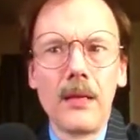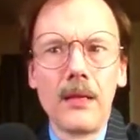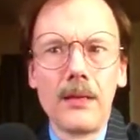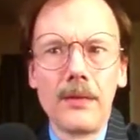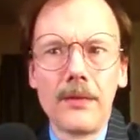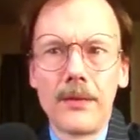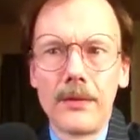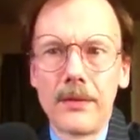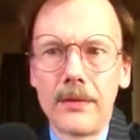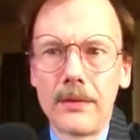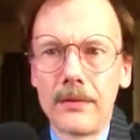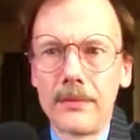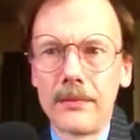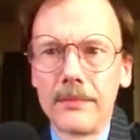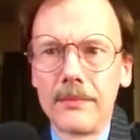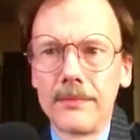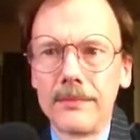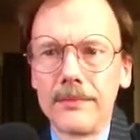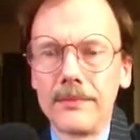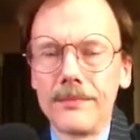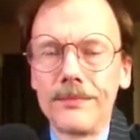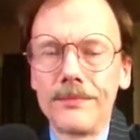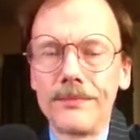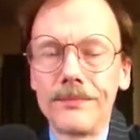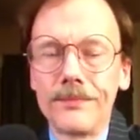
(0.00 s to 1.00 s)
So
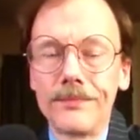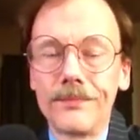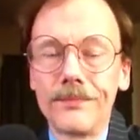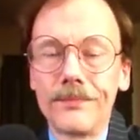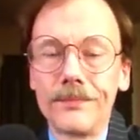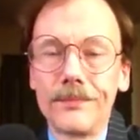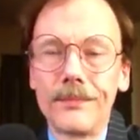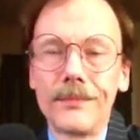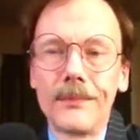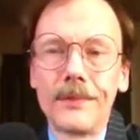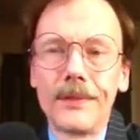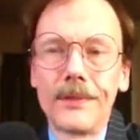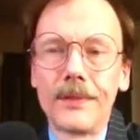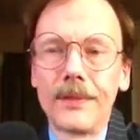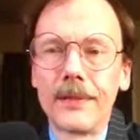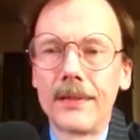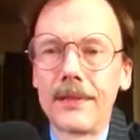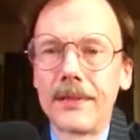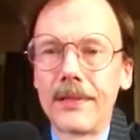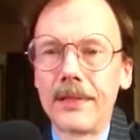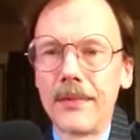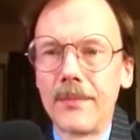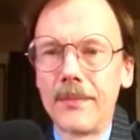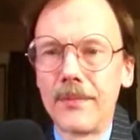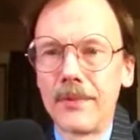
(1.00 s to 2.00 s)
that's
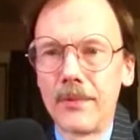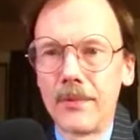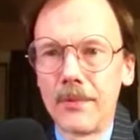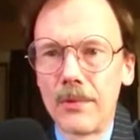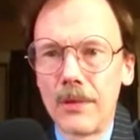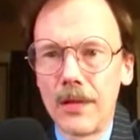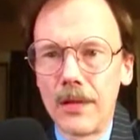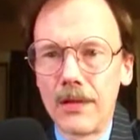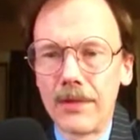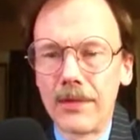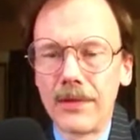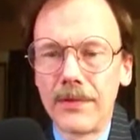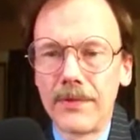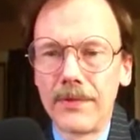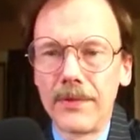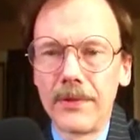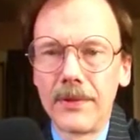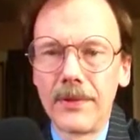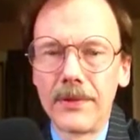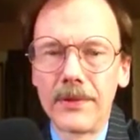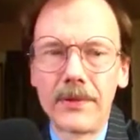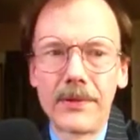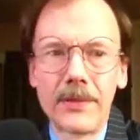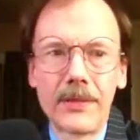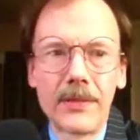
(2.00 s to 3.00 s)
something to watch if
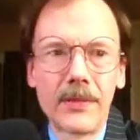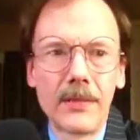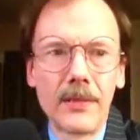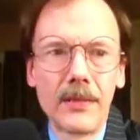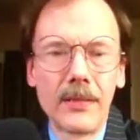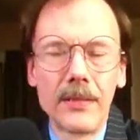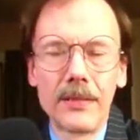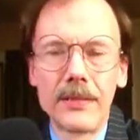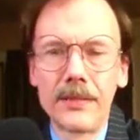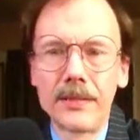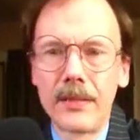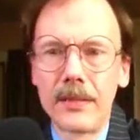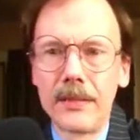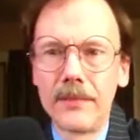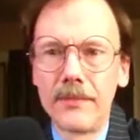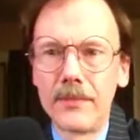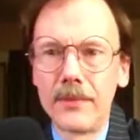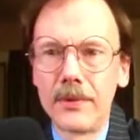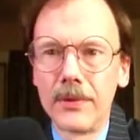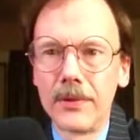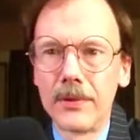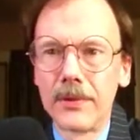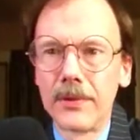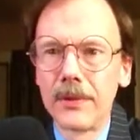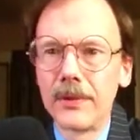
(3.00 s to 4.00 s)
you're interested.
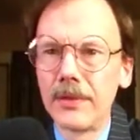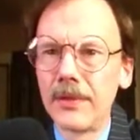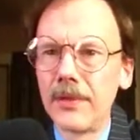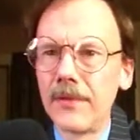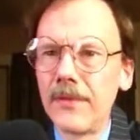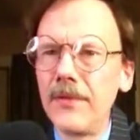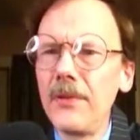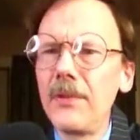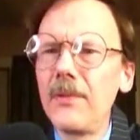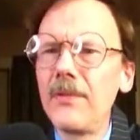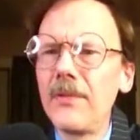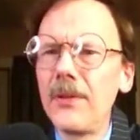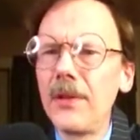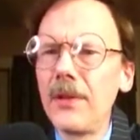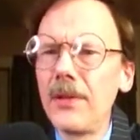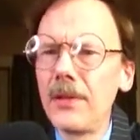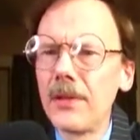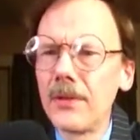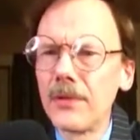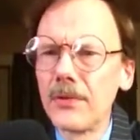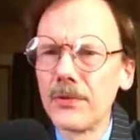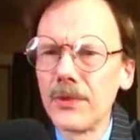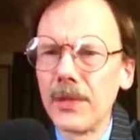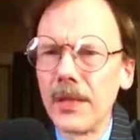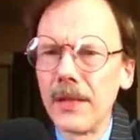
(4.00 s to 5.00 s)
Islamberg. There's a few
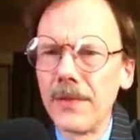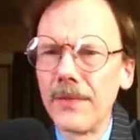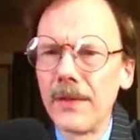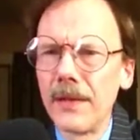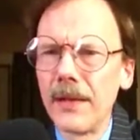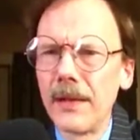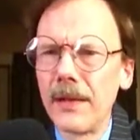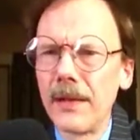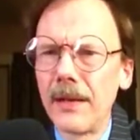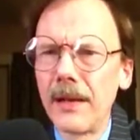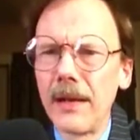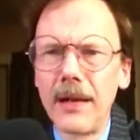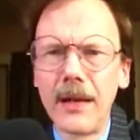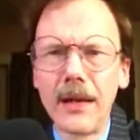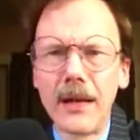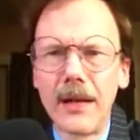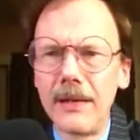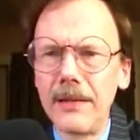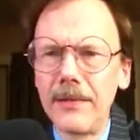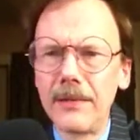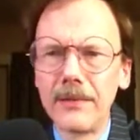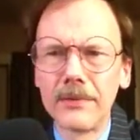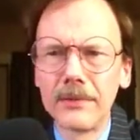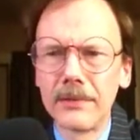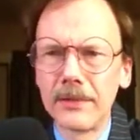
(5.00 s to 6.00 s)
videos on that. I
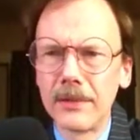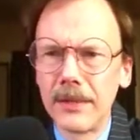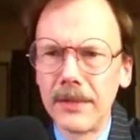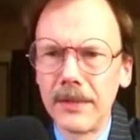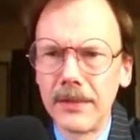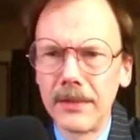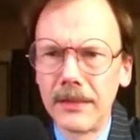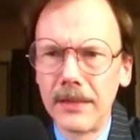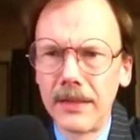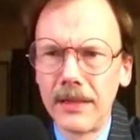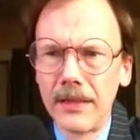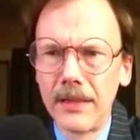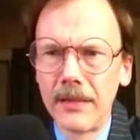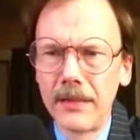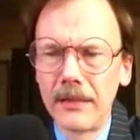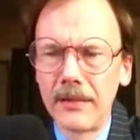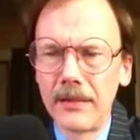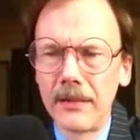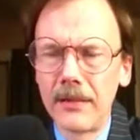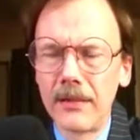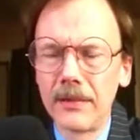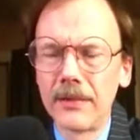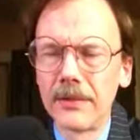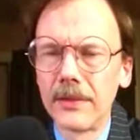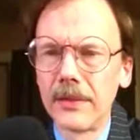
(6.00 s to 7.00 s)
don't like that at
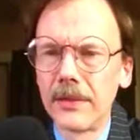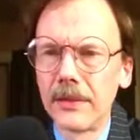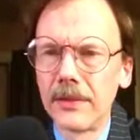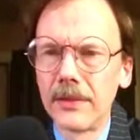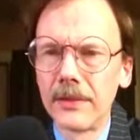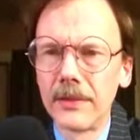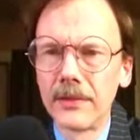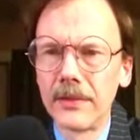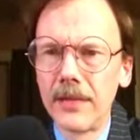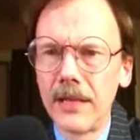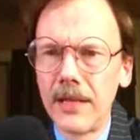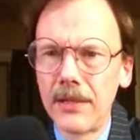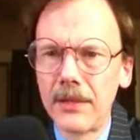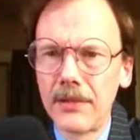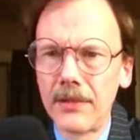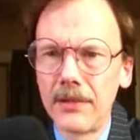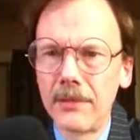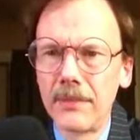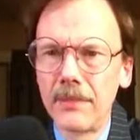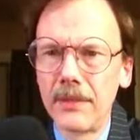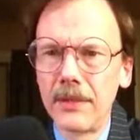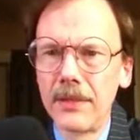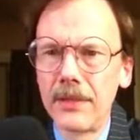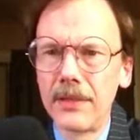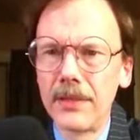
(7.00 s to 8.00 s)
all, that there's actually
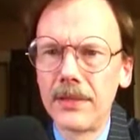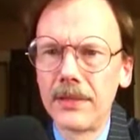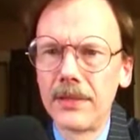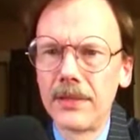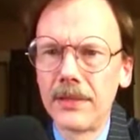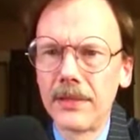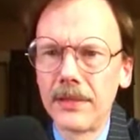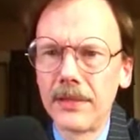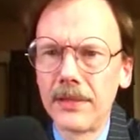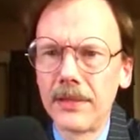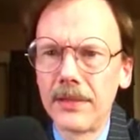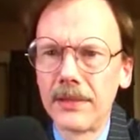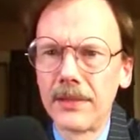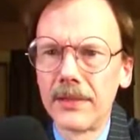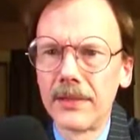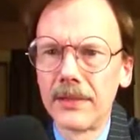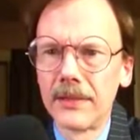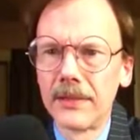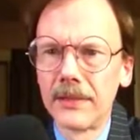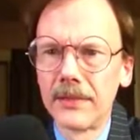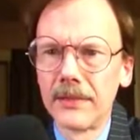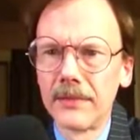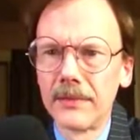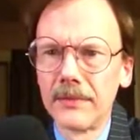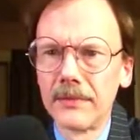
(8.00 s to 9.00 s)
places like
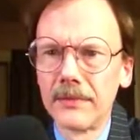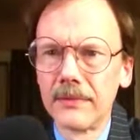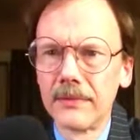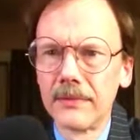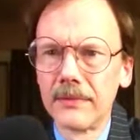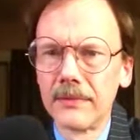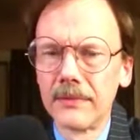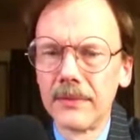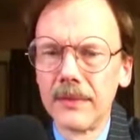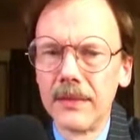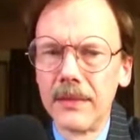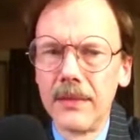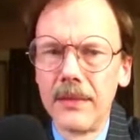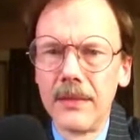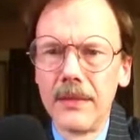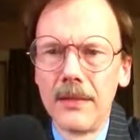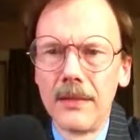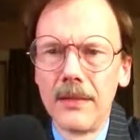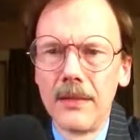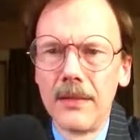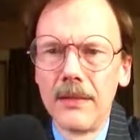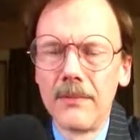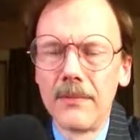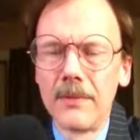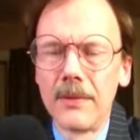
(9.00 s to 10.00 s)
this.
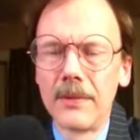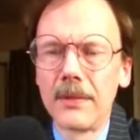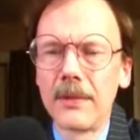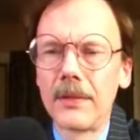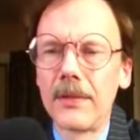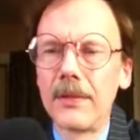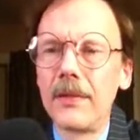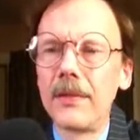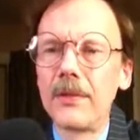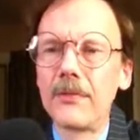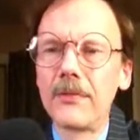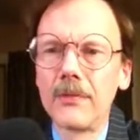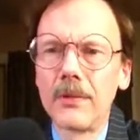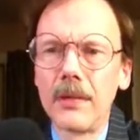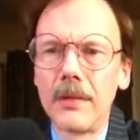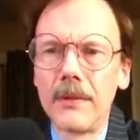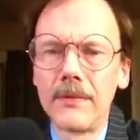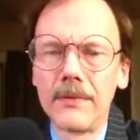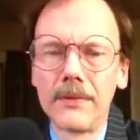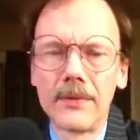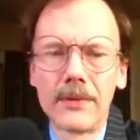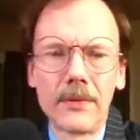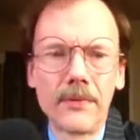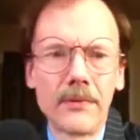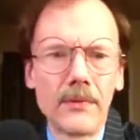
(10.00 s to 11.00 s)
But the kids were
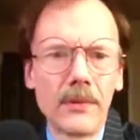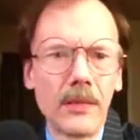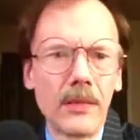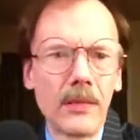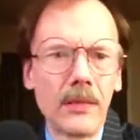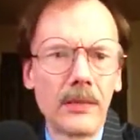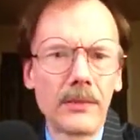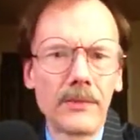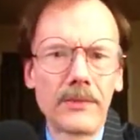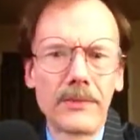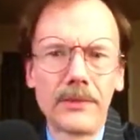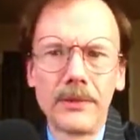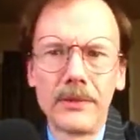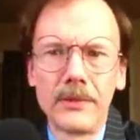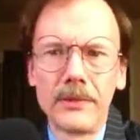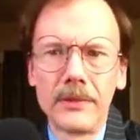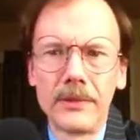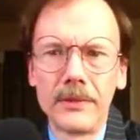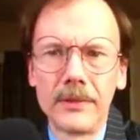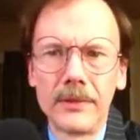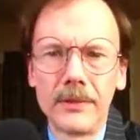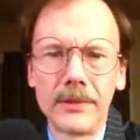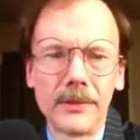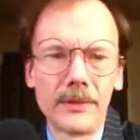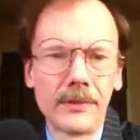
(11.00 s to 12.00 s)
obviously wrong for
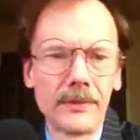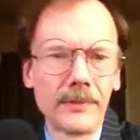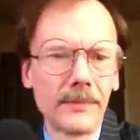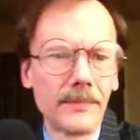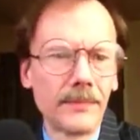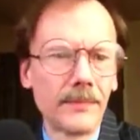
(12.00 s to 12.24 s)
doing that.